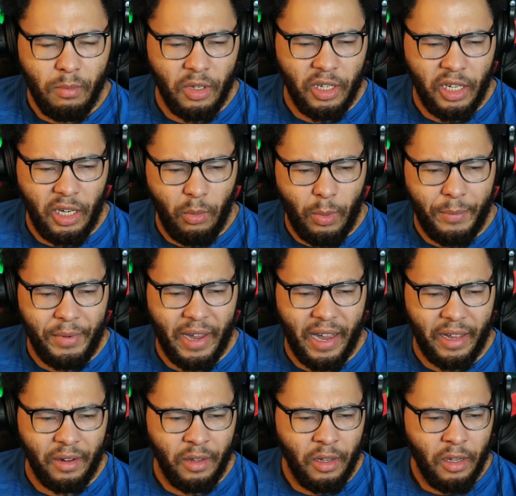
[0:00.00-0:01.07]
Anyway, we've
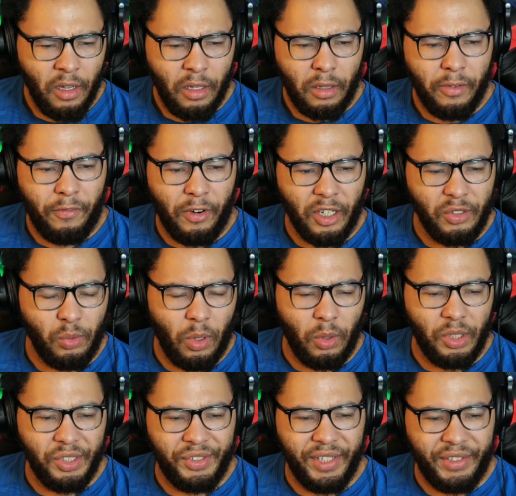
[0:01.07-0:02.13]
got the first one,
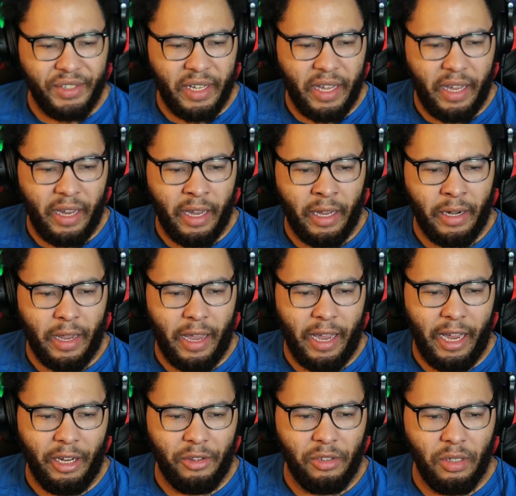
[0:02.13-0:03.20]
which is 6A, and
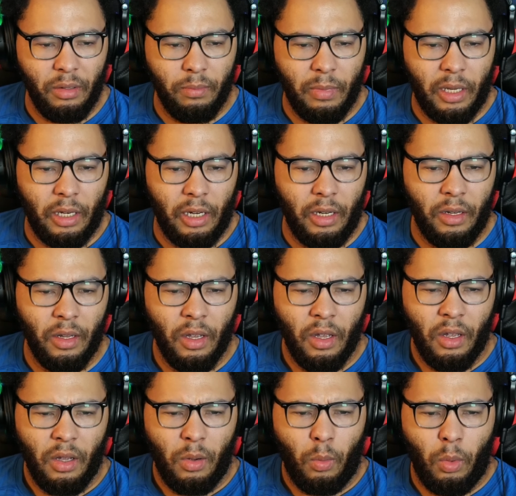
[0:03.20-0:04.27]
Ed Too Many,
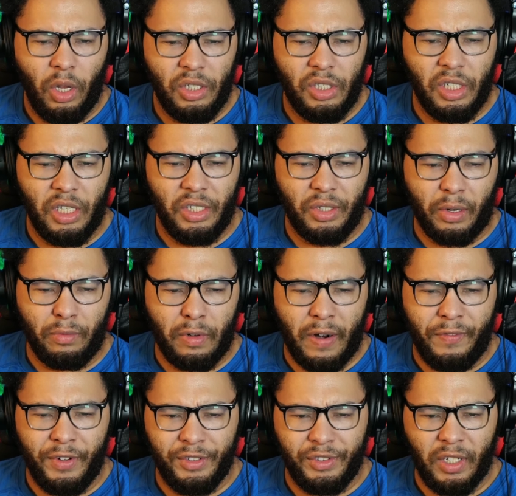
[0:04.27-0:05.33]
which is a
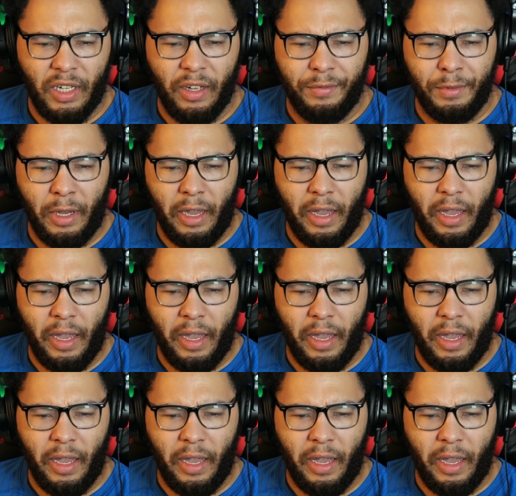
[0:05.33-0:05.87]
reference of